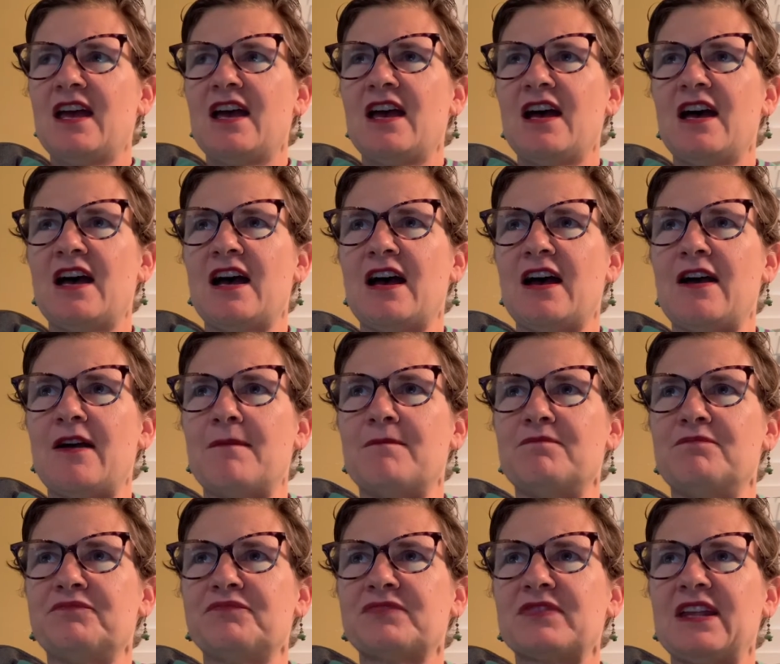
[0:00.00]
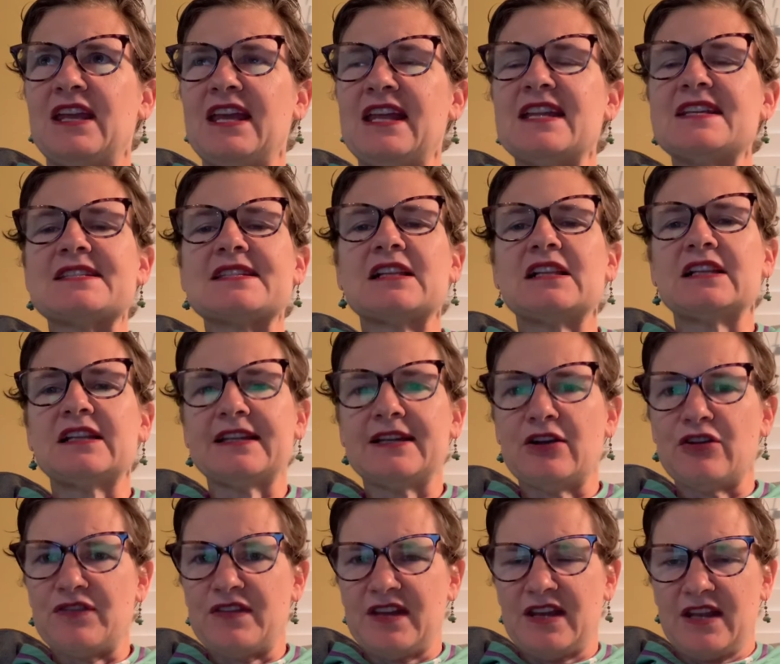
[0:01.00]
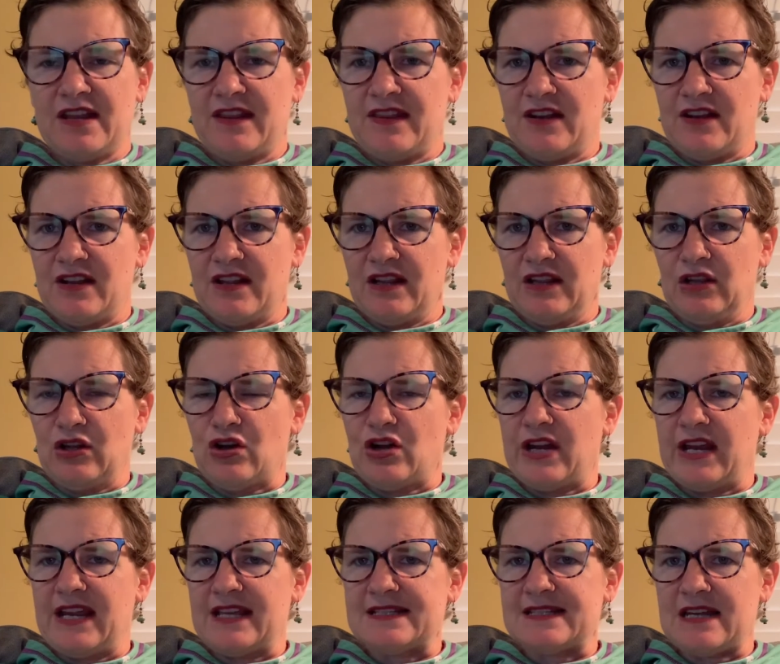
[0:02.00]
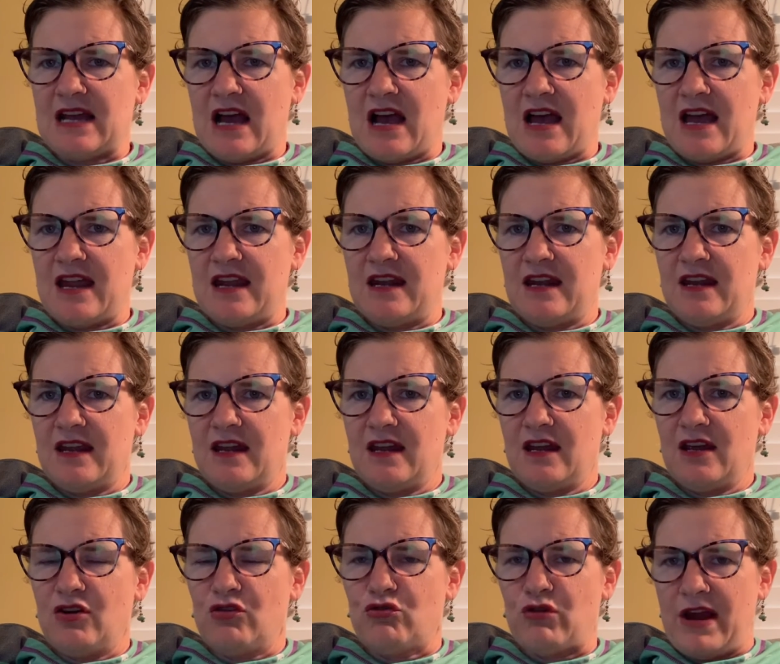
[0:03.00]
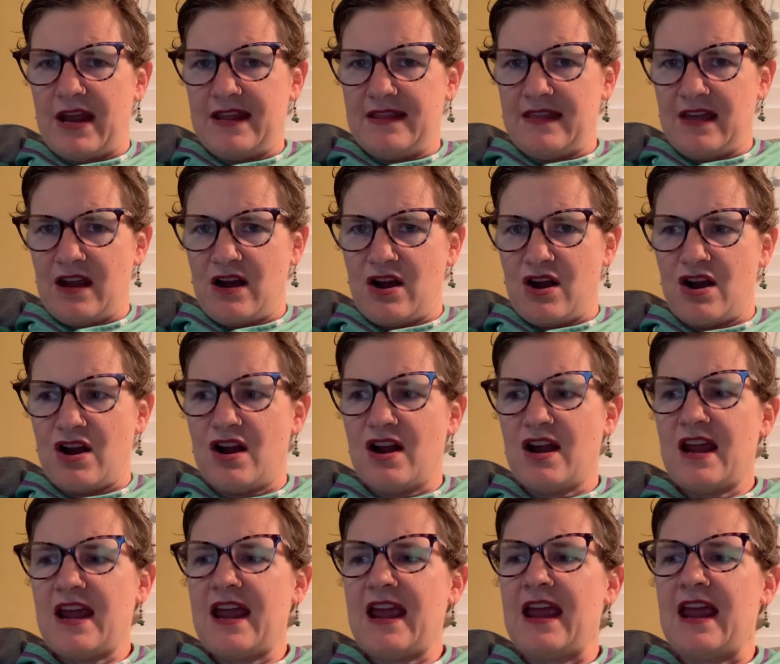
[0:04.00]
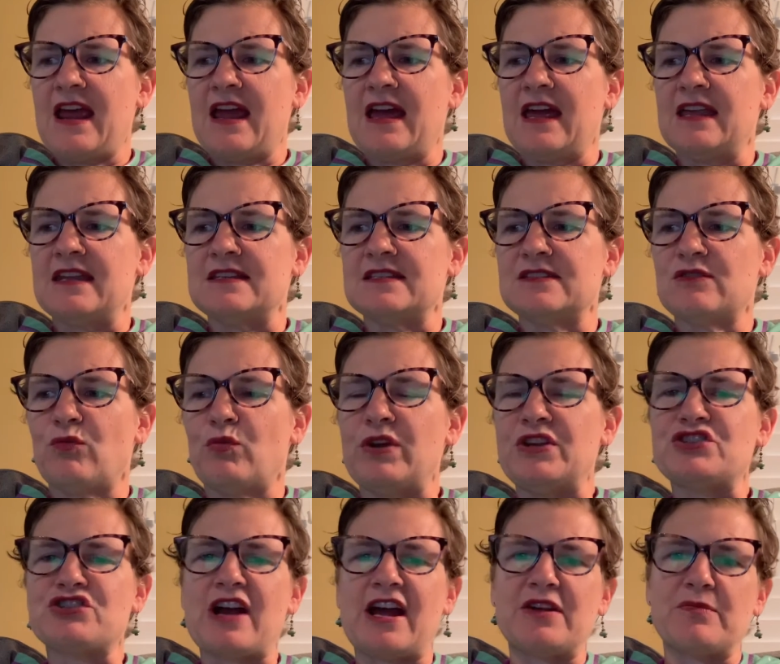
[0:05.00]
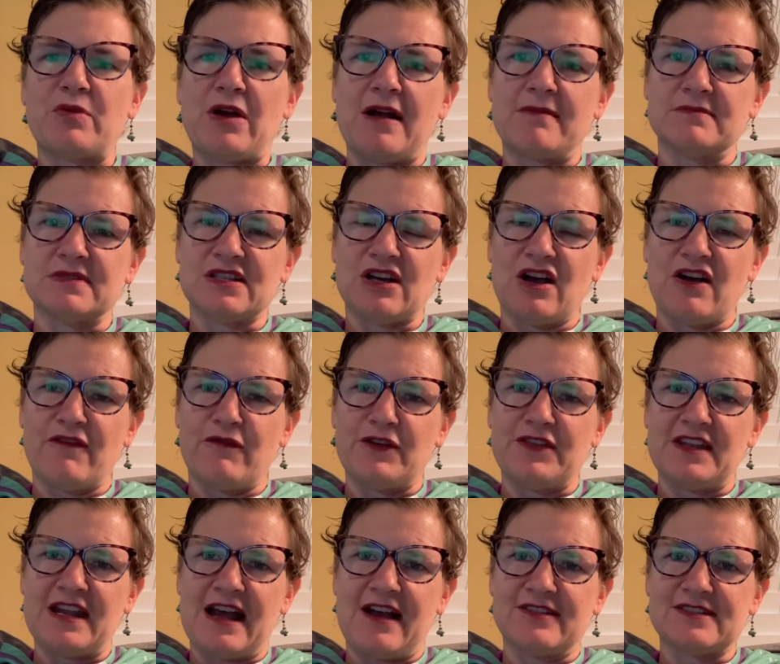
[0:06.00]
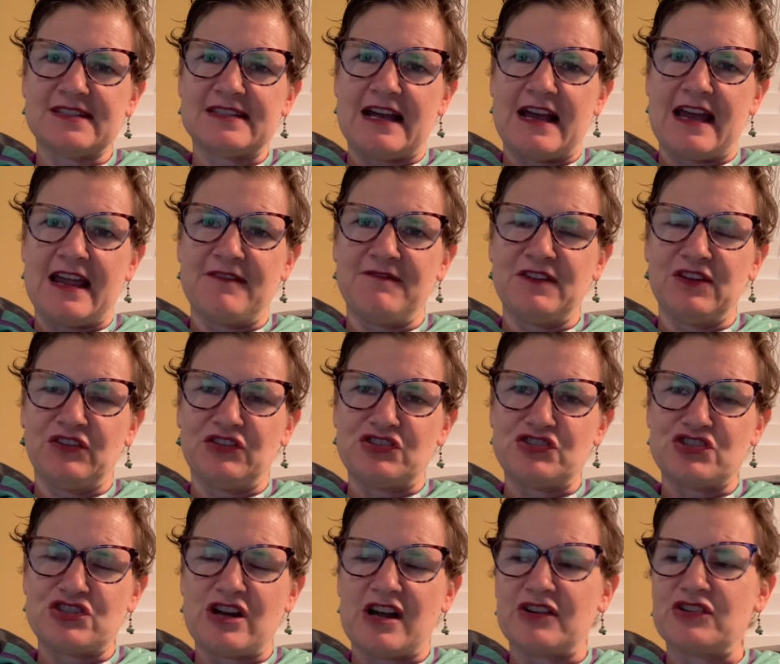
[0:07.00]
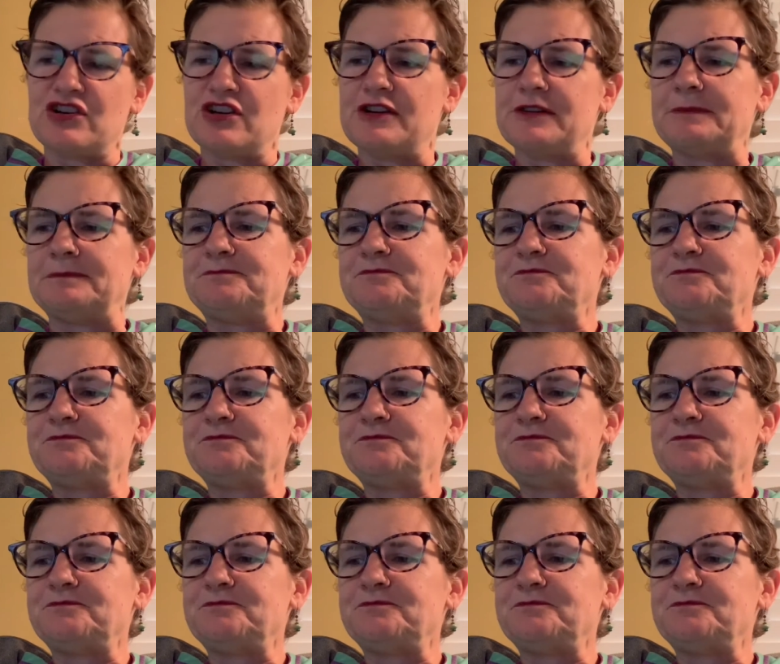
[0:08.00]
It is clear that the learning is not great there, and we tried to problem solve with an outside field instructor,